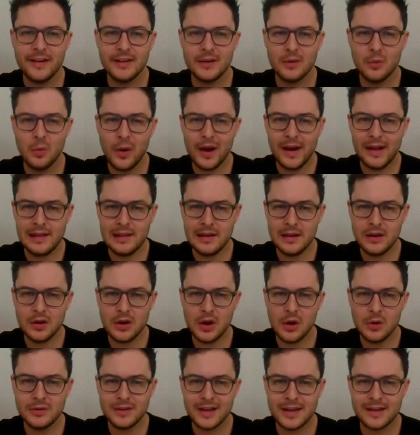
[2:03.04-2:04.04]
the welding
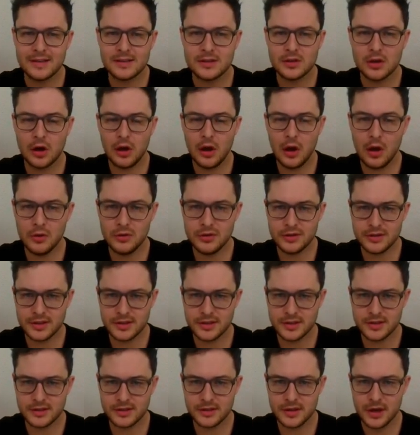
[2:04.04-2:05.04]
node that is
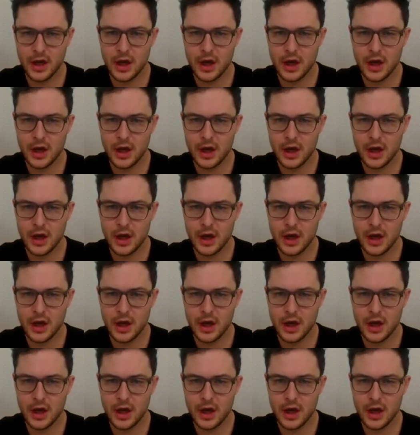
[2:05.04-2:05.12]
closest